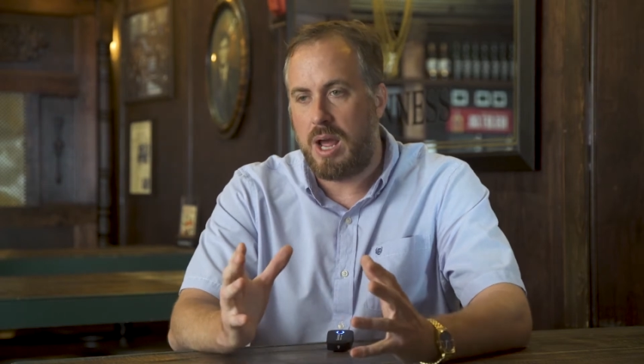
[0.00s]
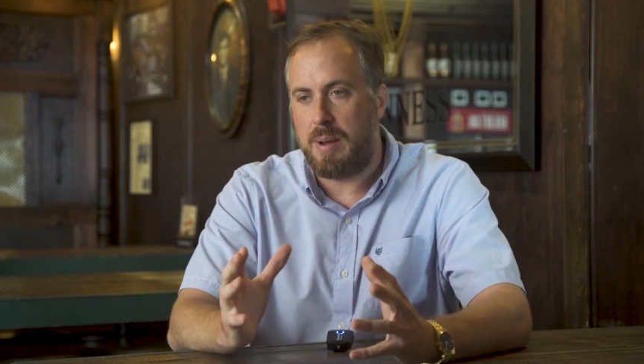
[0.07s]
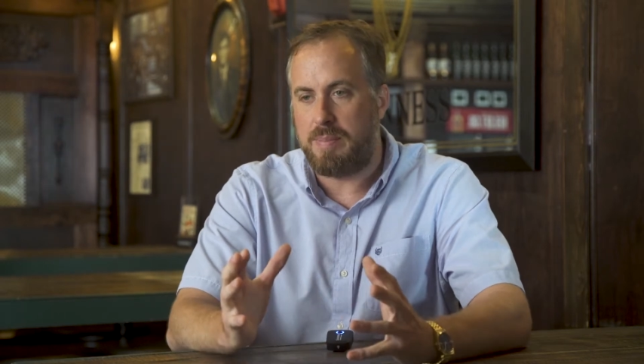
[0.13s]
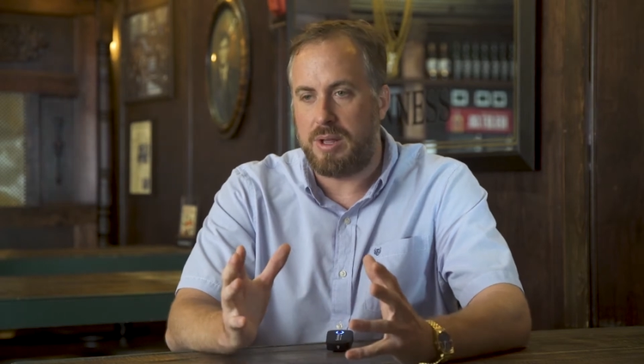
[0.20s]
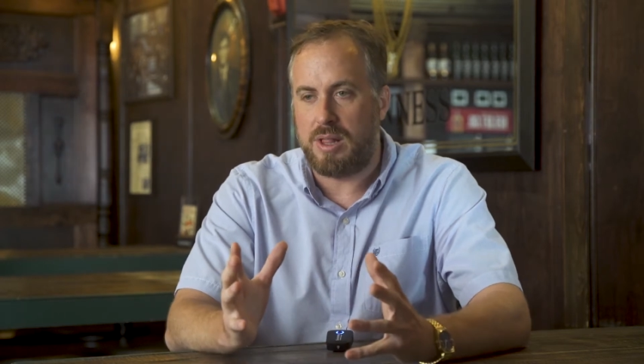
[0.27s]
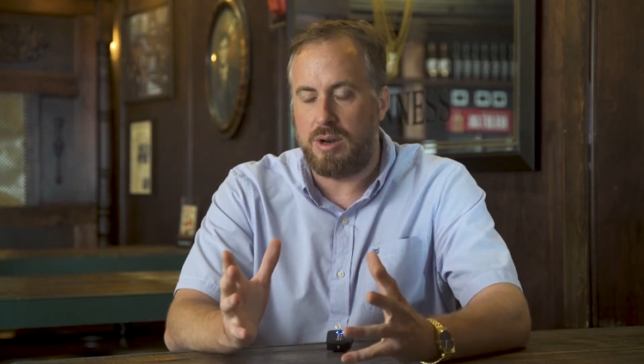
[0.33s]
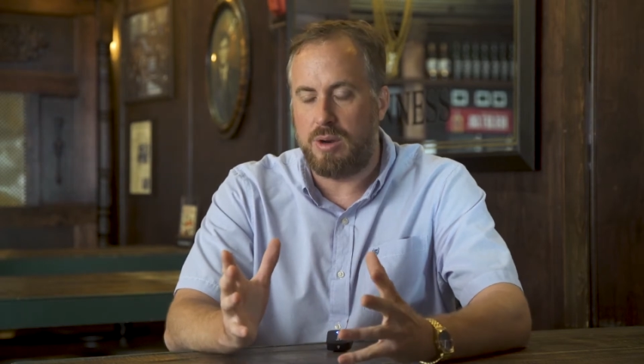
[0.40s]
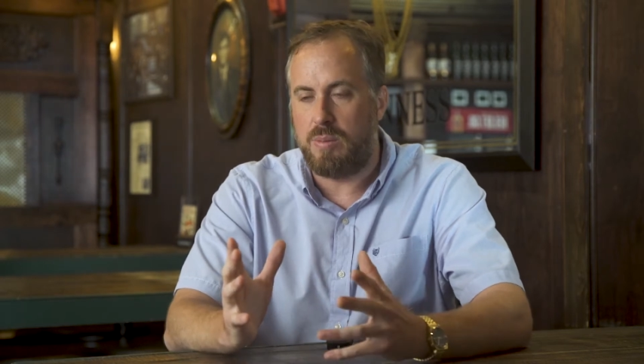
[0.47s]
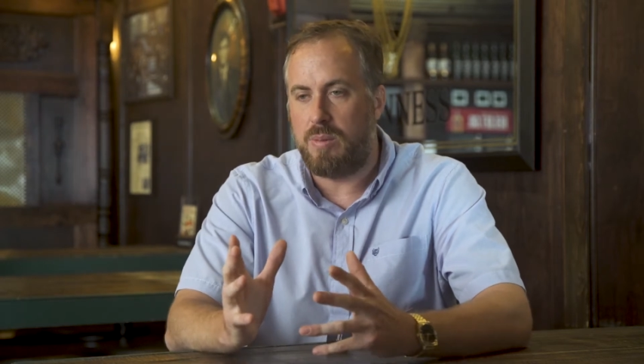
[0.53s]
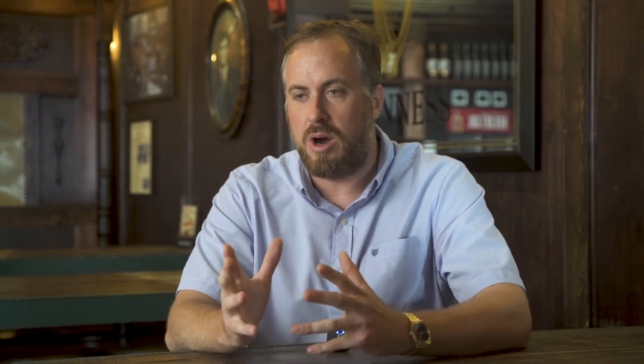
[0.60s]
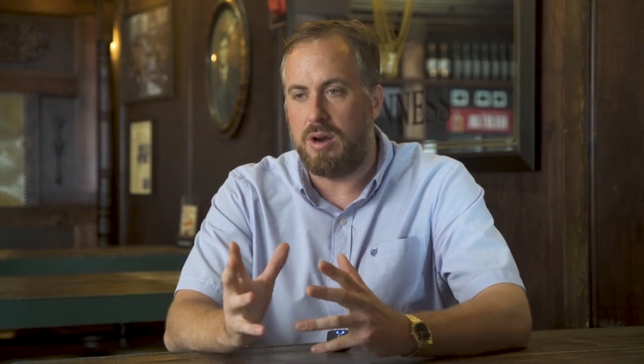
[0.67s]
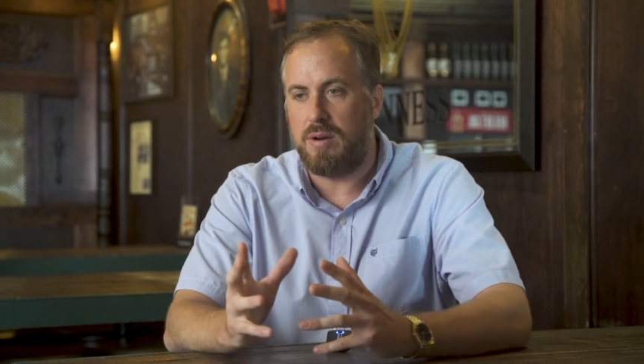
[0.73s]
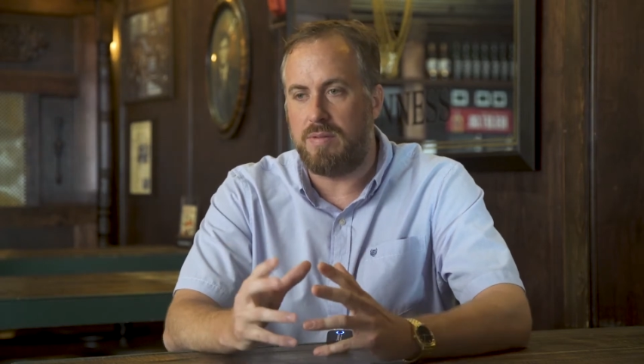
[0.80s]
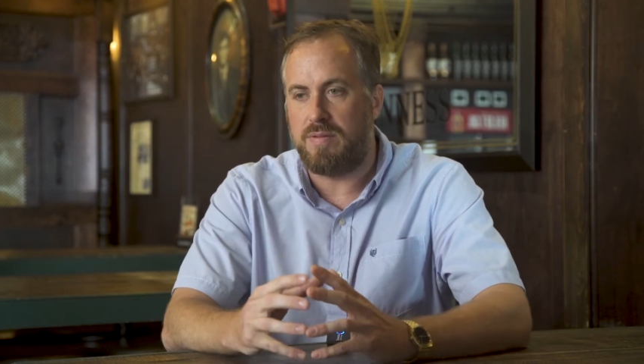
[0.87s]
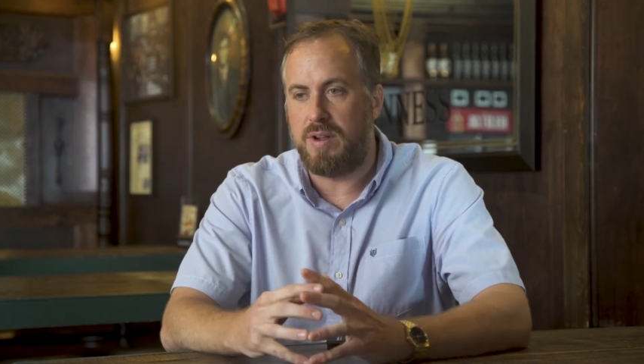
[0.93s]
happy little
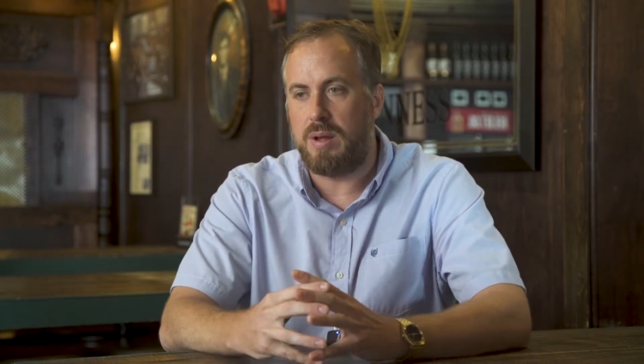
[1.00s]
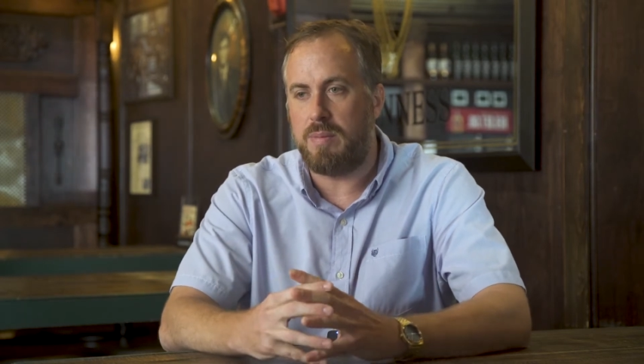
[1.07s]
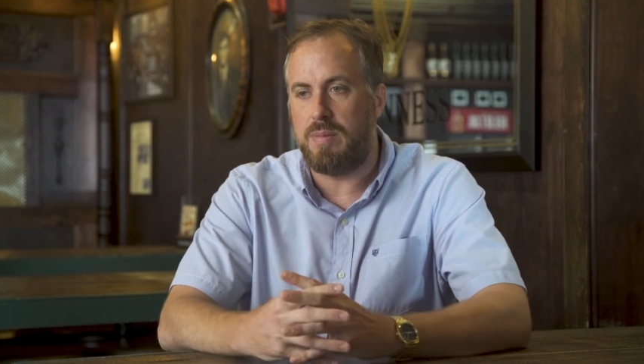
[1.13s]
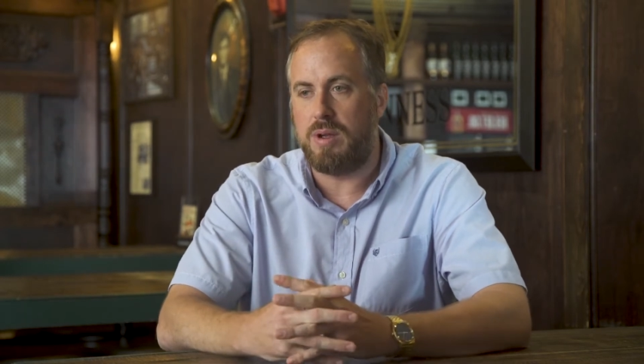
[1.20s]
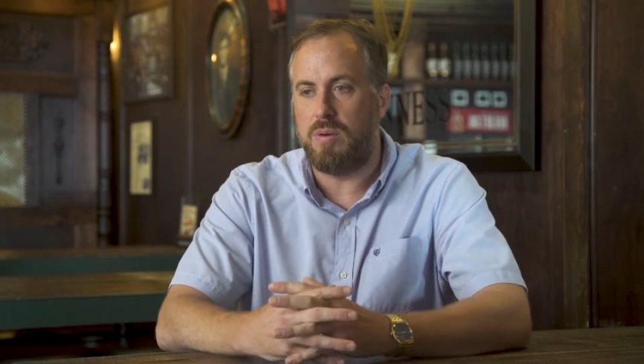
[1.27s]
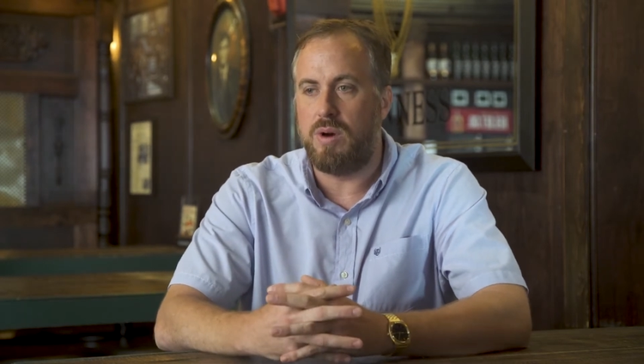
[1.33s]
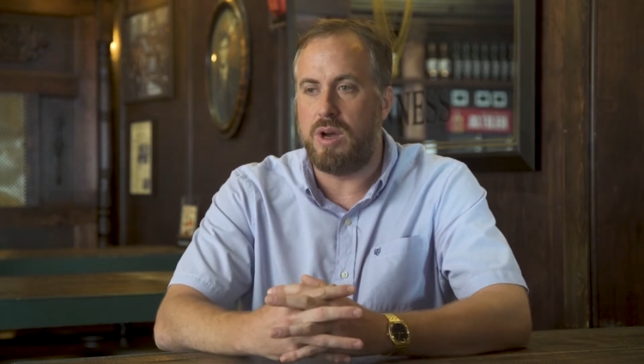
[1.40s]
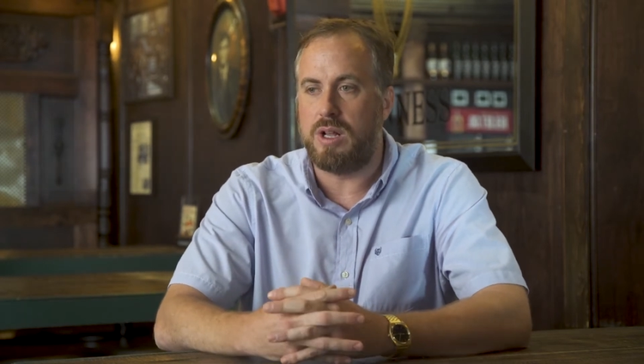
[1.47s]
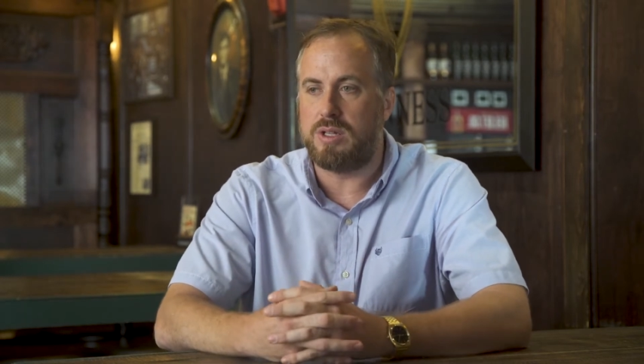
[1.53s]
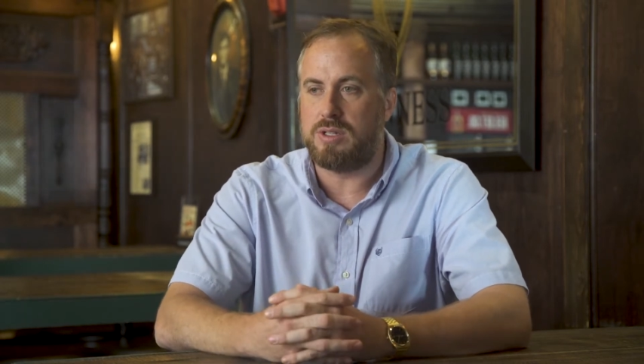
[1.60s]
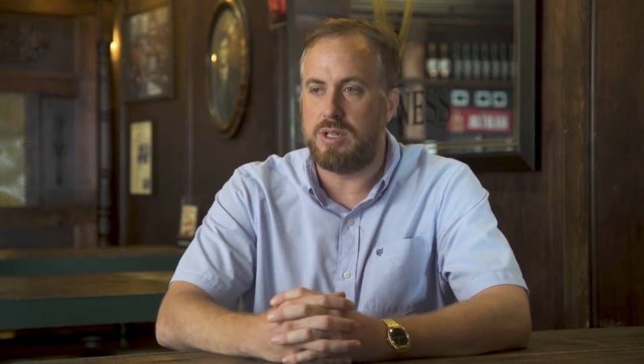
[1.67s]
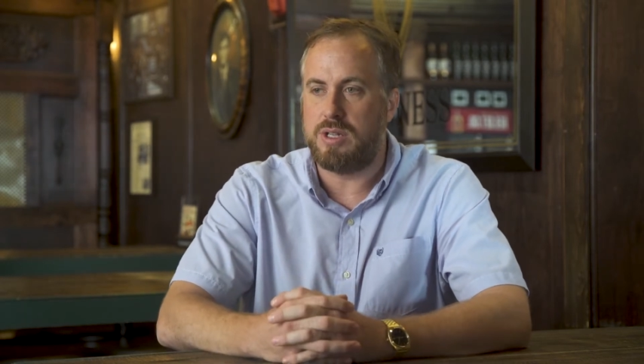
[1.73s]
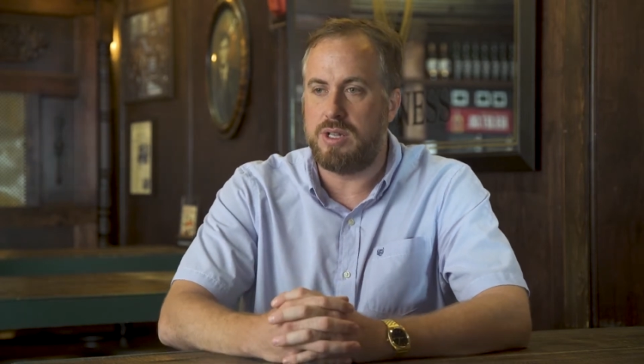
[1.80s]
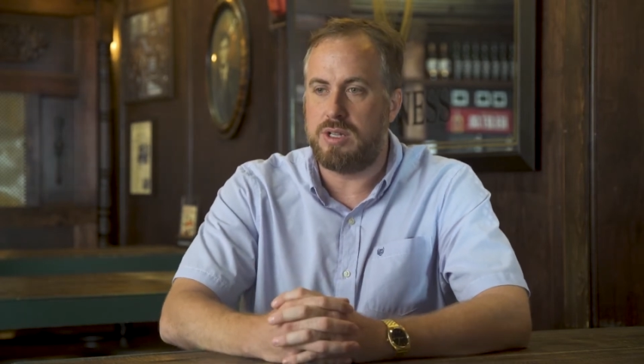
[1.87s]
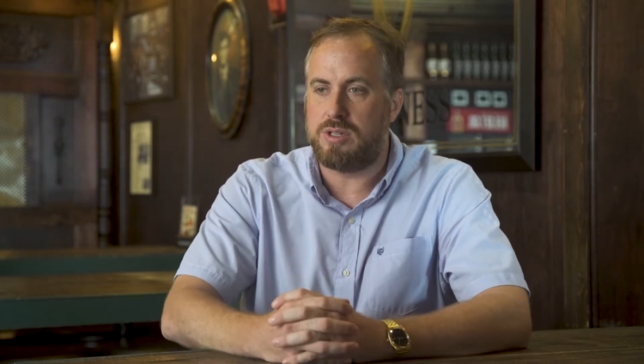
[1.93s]
modern family
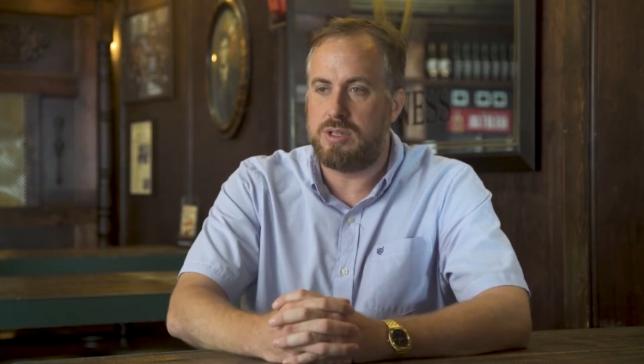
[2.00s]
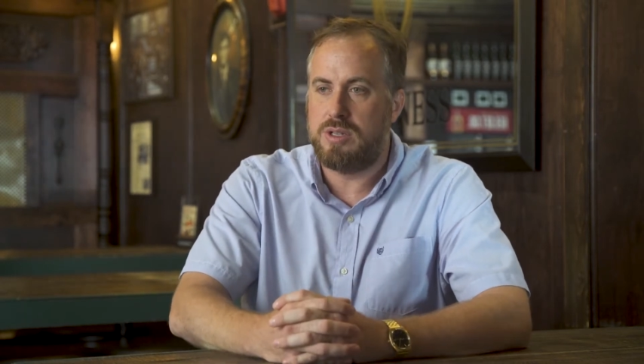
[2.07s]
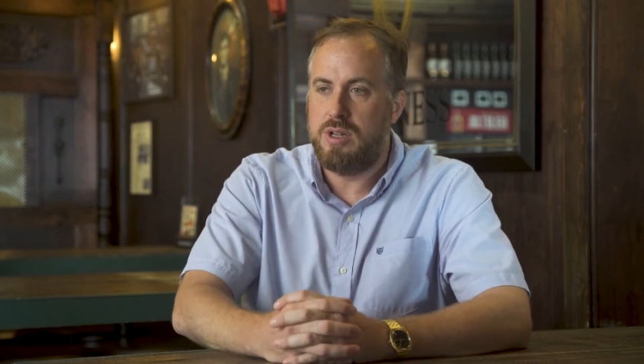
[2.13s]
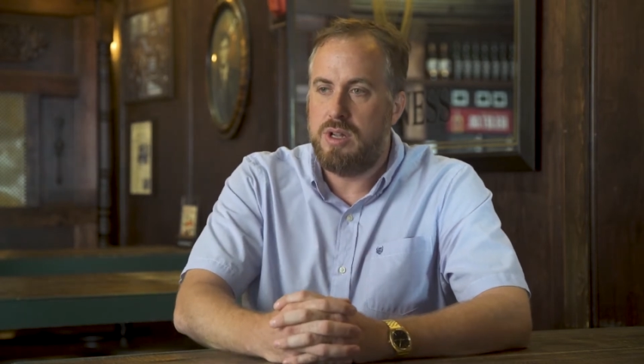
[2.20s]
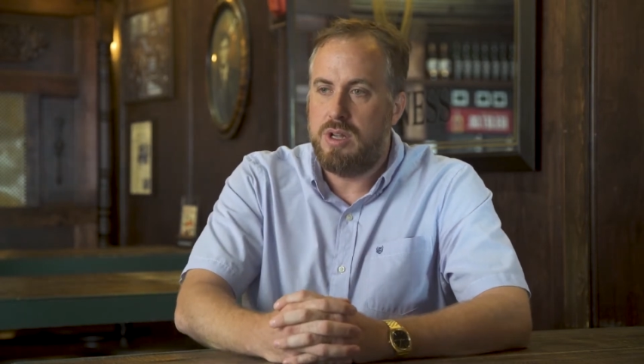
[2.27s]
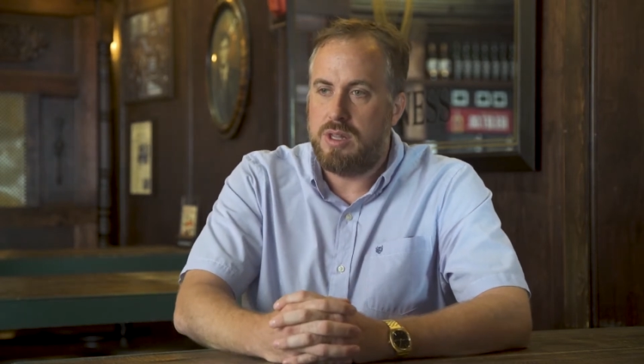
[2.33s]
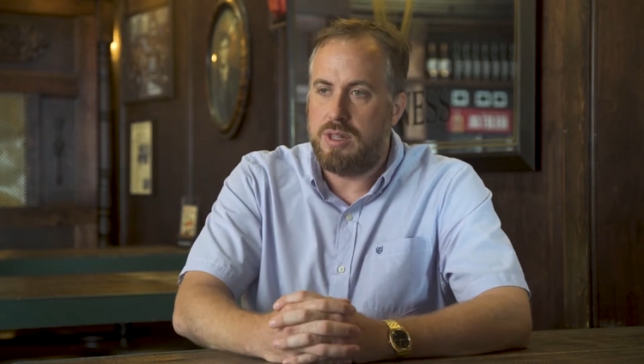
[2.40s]
went to this